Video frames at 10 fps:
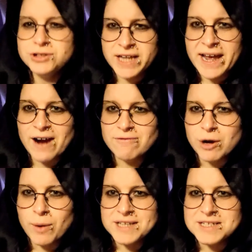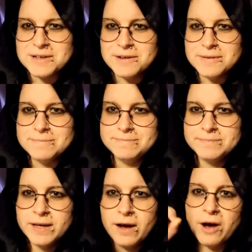check out Requited Hood.
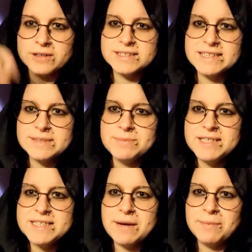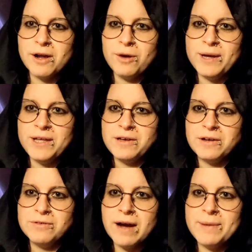I'll stick some links down below where you
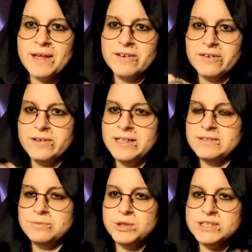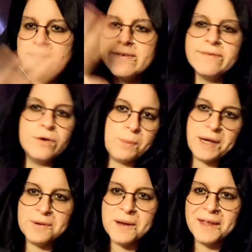can grab it in whichever
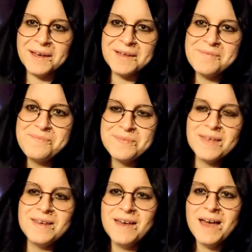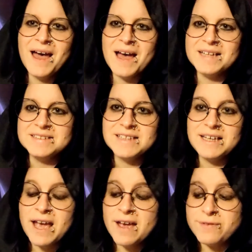format you like. And
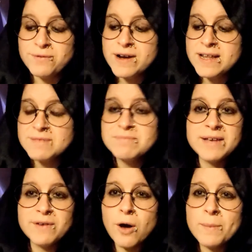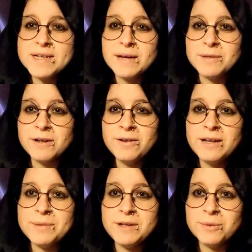yeah, if you've read it, leave a comment down below,
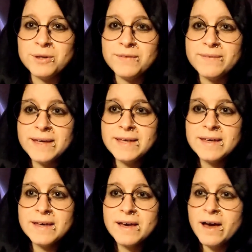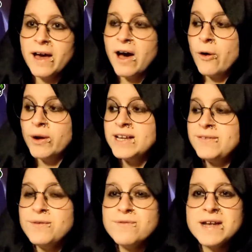let me know what you think. Oh, and
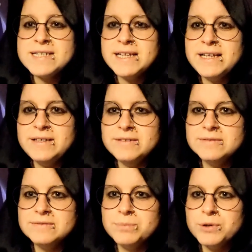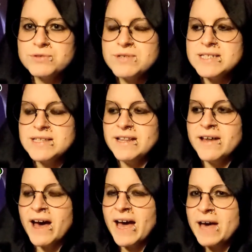if you've read any books recently
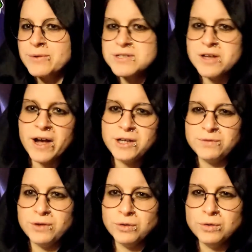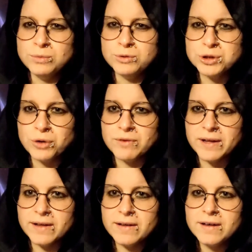that are outside of your normal genre,